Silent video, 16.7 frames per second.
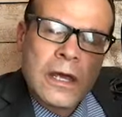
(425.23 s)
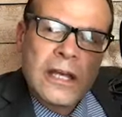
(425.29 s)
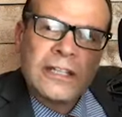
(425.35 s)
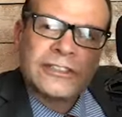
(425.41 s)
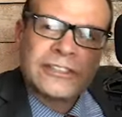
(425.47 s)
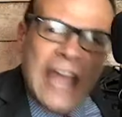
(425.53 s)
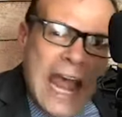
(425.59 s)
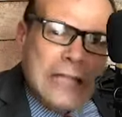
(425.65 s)

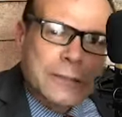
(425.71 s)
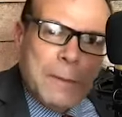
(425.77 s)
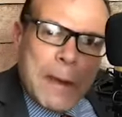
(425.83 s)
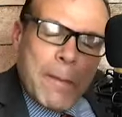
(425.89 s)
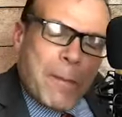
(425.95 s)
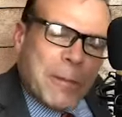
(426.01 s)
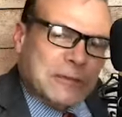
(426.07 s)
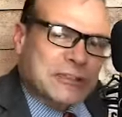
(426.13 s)

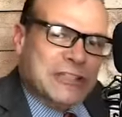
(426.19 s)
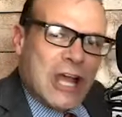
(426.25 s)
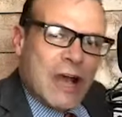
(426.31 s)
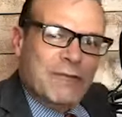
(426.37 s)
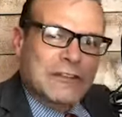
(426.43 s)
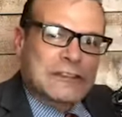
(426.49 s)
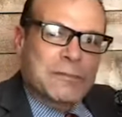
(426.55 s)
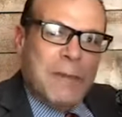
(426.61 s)
Salespeople, put
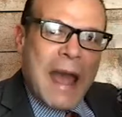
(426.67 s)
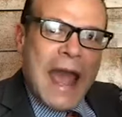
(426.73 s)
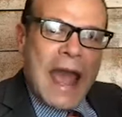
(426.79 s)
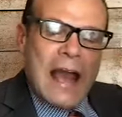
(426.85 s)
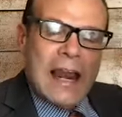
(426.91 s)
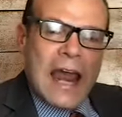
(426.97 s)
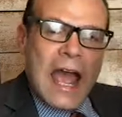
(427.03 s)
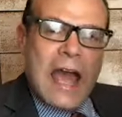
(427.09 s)
yourself a
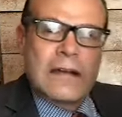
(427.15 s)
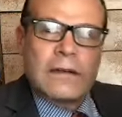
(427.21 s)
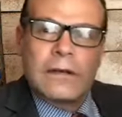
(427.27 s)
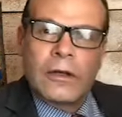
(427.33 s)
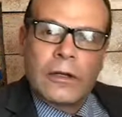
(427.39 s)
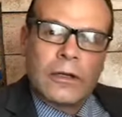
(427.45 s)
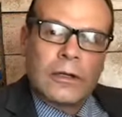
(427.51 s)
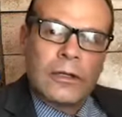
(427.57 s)
smile on.
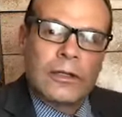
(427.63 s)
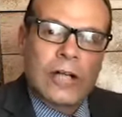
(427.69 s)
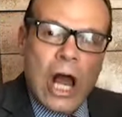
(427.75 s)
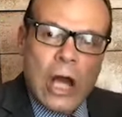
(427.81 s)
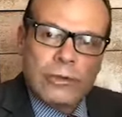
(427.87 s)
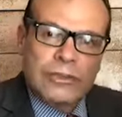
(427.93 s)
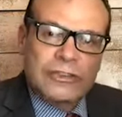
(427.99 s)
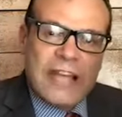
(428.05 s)

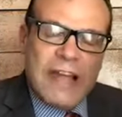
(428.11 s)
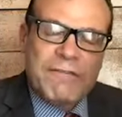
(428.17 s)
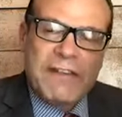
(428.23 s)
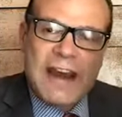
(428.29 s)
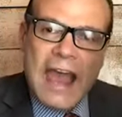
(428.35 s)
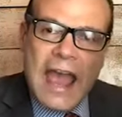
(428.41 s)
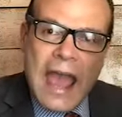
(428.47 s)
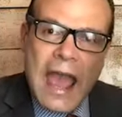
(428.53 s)
Closers, F
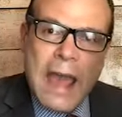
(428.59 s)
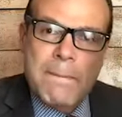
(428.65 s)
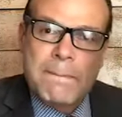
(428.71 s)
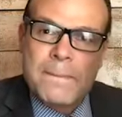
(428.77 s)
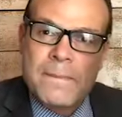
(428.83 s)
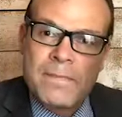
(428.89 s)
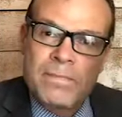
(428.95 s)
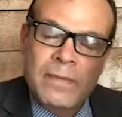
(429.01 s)
and I.
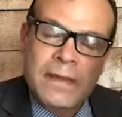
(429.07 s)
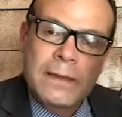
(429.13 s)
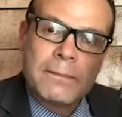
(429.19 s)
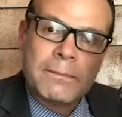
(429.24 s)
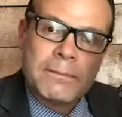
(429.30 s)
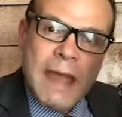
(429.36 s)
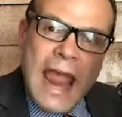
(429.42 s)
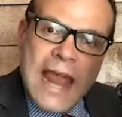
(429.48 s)

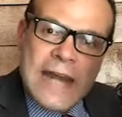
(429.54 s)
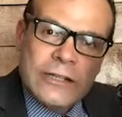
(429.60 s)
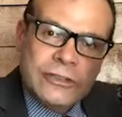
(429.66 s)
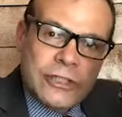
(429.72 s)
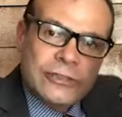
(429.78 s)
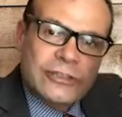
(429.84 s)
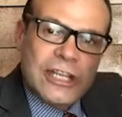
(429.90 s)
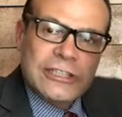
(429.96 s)

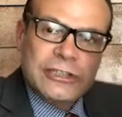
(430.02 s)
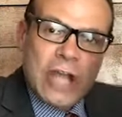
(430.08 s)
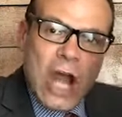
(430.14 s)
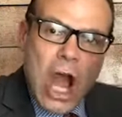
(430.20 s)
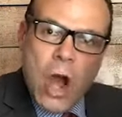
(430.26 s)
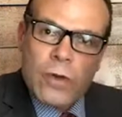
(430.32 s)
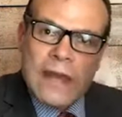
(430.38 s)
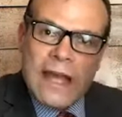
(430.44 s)
Managers, let's
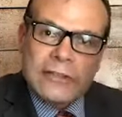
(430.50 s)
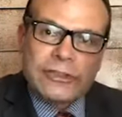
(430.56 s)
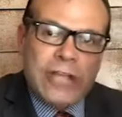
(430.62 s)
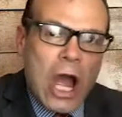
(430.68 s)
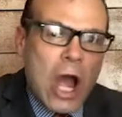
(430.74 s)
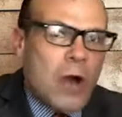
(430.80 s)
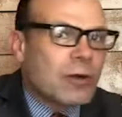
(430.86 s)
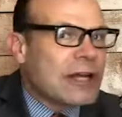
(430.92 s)
go, let's
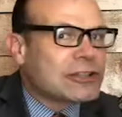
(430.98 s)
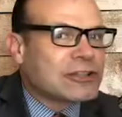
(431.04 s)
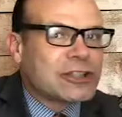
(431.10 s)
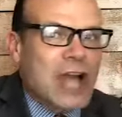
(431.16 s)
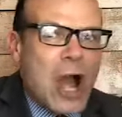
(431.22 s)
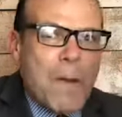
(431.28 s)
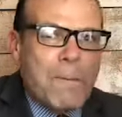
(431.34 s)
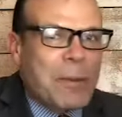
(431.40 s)
go, let's
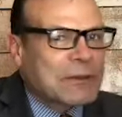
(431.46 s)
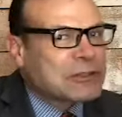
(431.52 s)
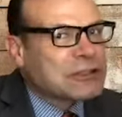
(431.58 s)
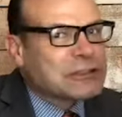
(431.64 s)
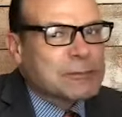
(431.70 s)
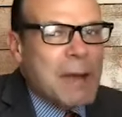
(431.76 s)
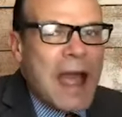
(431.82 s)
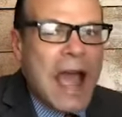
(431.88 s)
go. Put
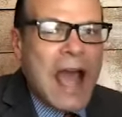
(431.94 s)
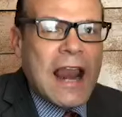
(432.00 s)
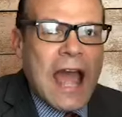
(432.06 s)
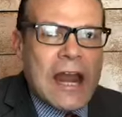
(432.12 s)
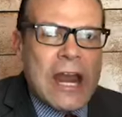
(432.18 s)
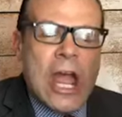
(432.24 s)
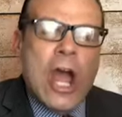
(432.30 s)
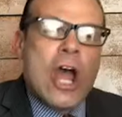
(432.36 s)
your smile
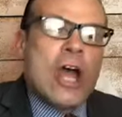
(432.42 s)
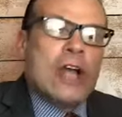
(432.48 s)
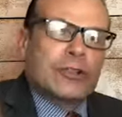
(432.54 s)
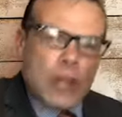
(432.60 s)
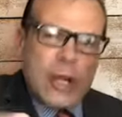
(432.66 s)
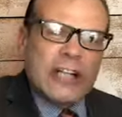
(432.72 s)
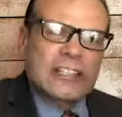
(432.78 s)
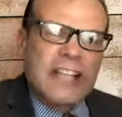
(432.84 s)
on.
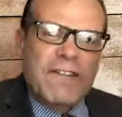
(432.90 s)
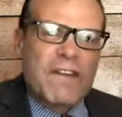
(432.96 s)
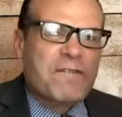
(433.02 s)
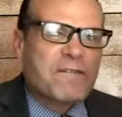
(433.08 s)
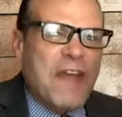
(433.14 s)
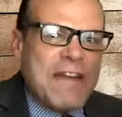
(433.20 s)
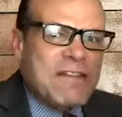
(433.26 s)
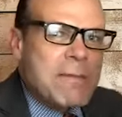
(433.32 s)
Do yourself a
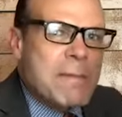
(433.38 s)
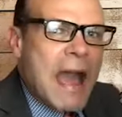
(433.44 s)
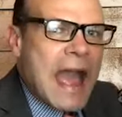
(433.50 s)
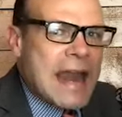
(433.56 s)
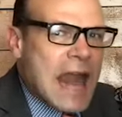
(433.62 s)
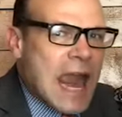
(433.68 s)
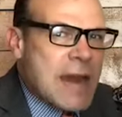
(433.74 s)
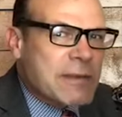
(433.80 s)
favor.
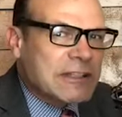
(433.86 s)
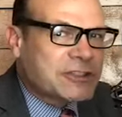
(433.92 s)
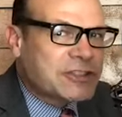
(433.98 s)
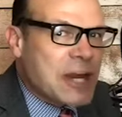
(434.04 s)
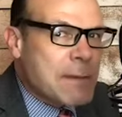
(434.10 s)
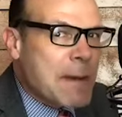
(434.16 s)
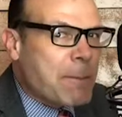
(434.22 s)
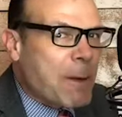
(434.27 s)
My name is
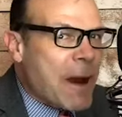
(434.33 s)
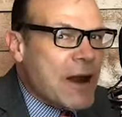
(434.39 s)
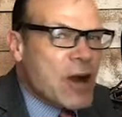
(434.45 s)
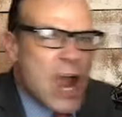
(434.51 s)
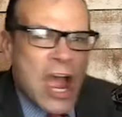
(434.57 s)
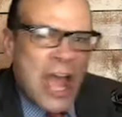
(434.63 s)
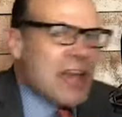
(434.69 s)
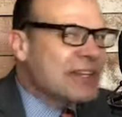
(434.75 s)
Jimmy
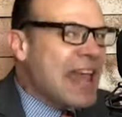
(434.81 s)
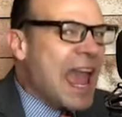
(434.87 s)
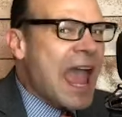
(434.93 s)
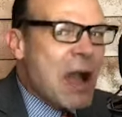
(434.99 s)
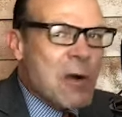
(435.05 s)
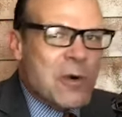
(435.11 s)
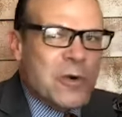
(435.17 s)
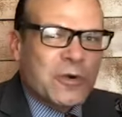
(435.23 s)
Prater.
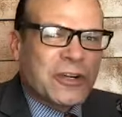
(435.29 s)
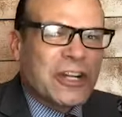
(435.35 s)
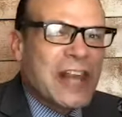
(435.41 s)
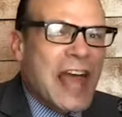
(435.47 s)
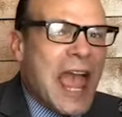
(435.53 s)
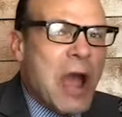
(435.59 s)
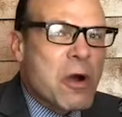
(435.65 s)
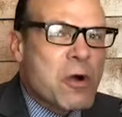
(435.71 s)
Go
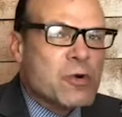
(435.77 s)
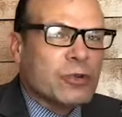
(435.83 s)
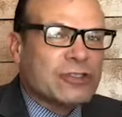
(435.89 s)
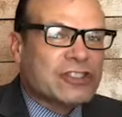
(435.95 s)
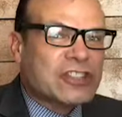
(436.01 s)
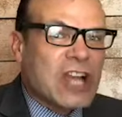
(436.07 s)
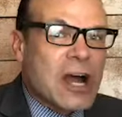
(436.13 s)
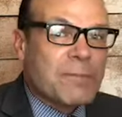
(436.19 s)

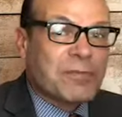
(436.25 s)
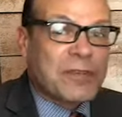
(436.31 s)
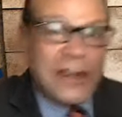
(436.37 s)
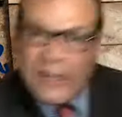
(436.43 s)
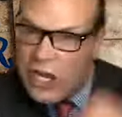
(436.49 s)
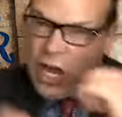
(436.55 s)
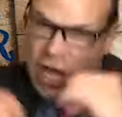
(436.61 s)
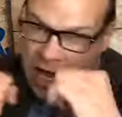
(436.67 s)
close something.